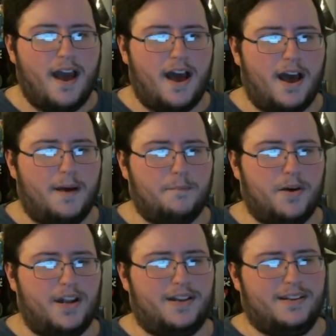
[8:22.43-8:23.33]

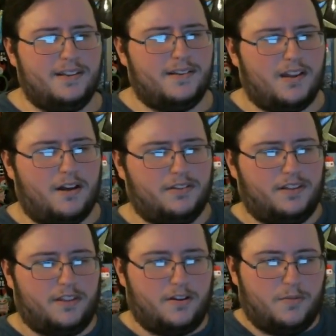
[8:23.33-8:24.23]
But no, it was
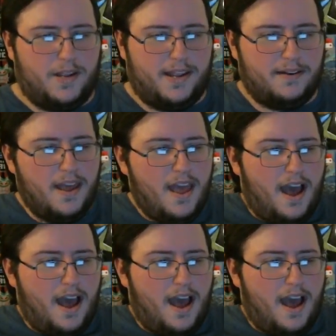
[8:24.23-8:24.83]
the third weekend.